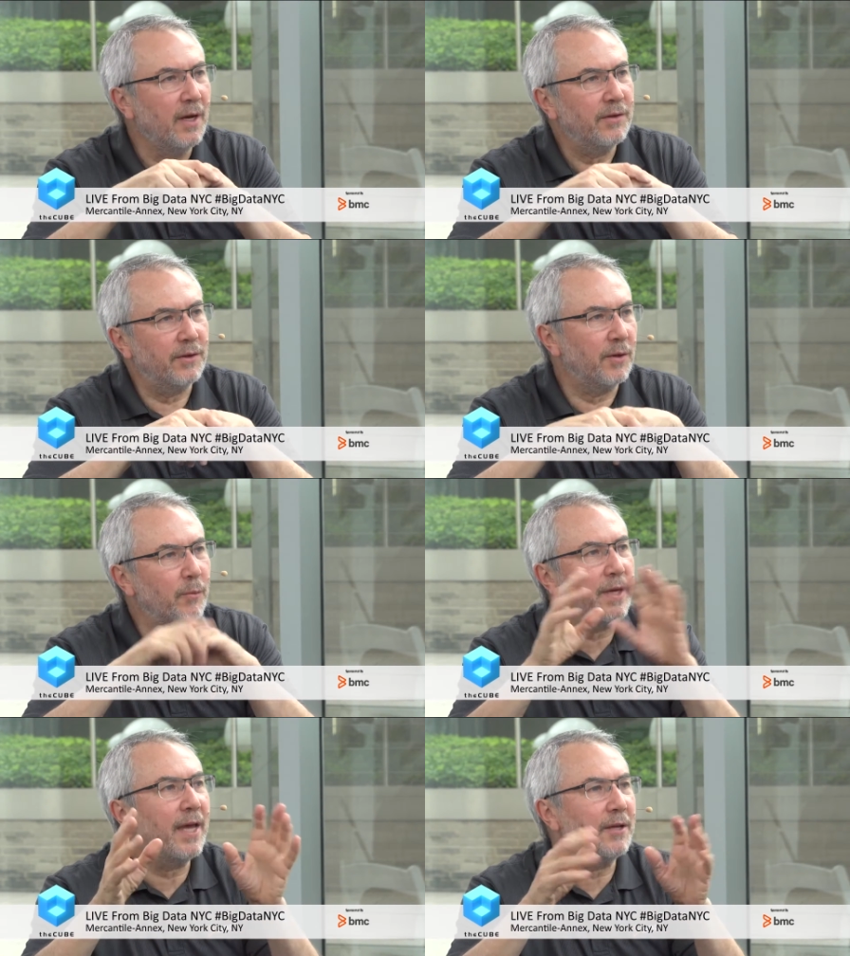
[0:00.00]
So, you know,
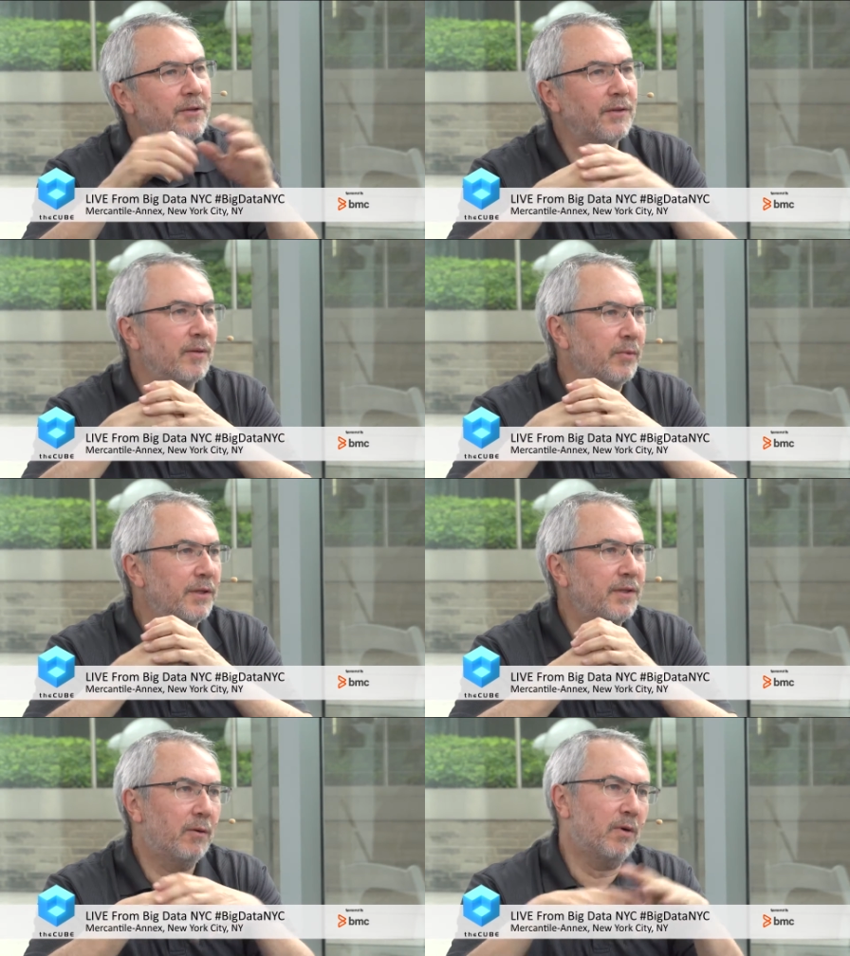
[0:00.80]
we can't just simply
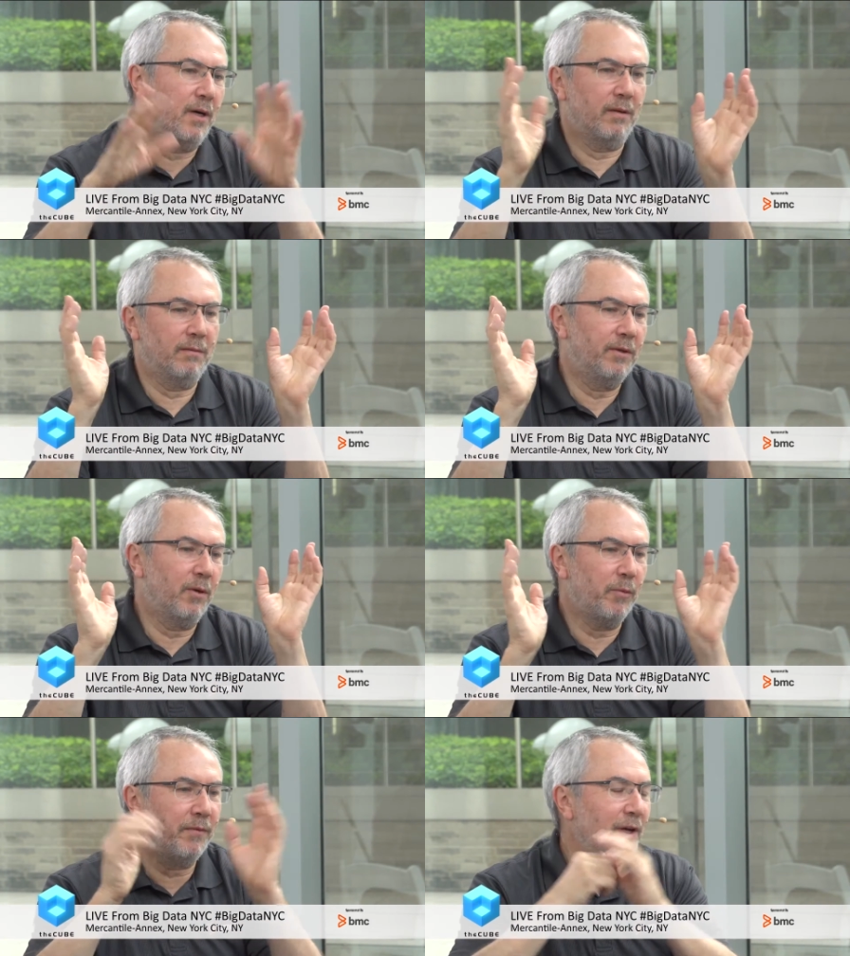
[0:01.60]
say, well, you know,
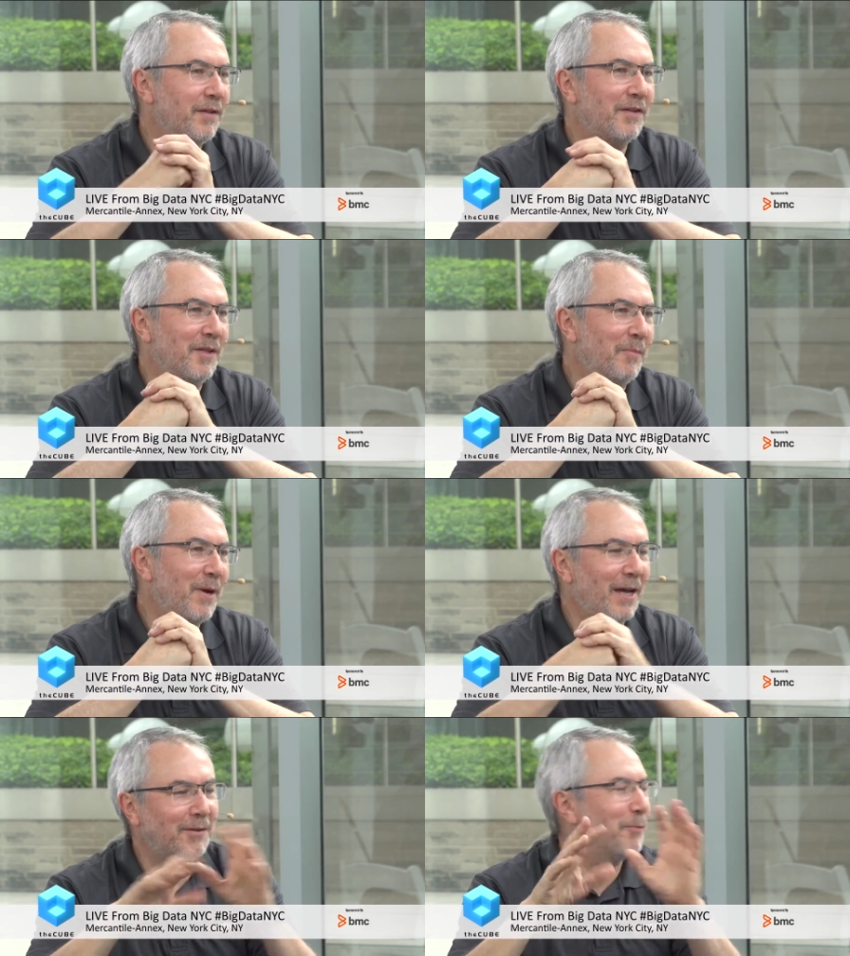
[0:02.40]
we've done this in the
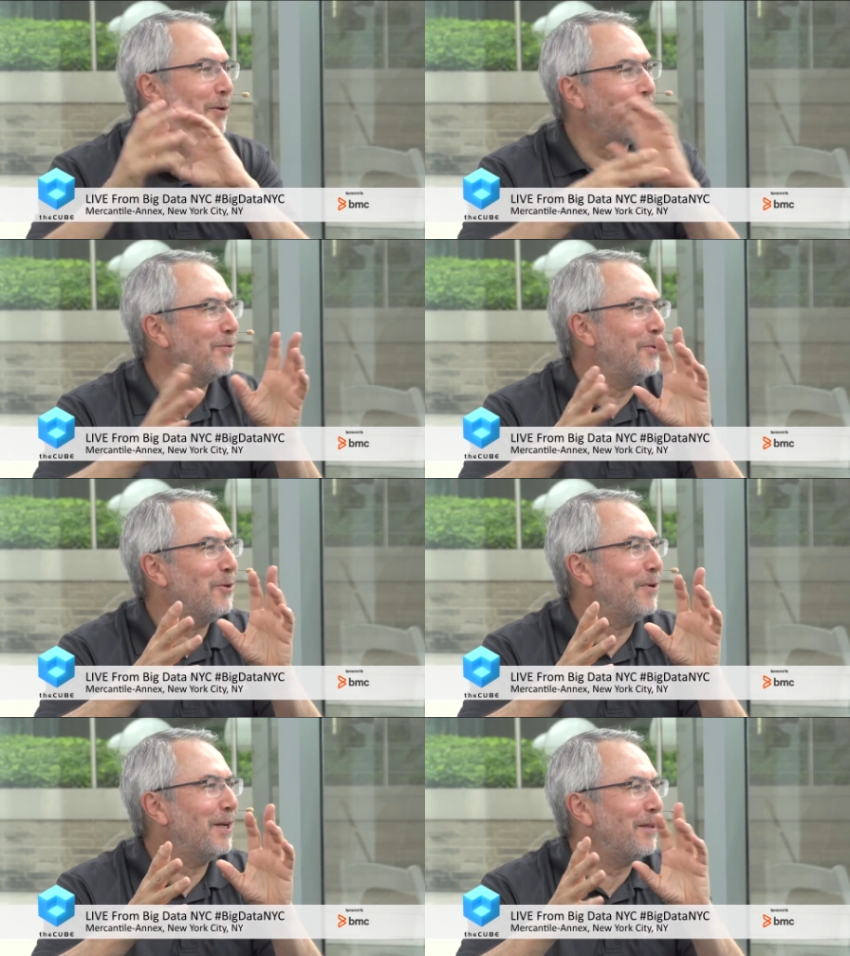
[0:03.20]
past so we don't have to
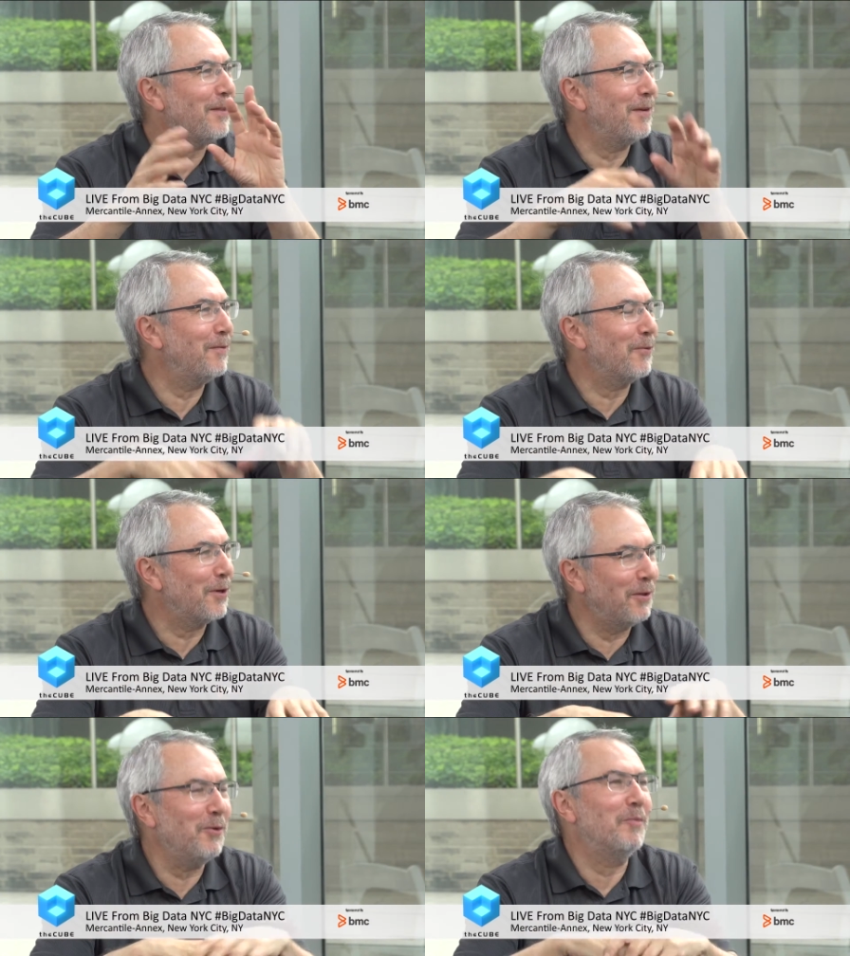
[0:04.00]
do anything for
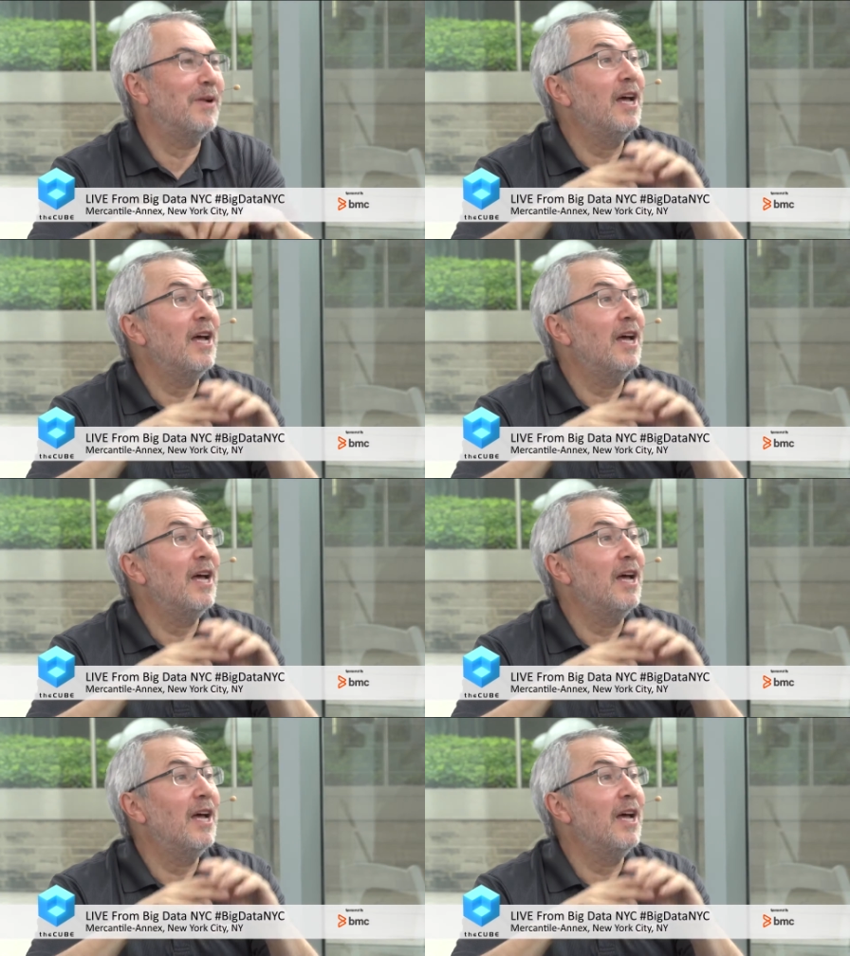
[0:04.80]
Hadoop.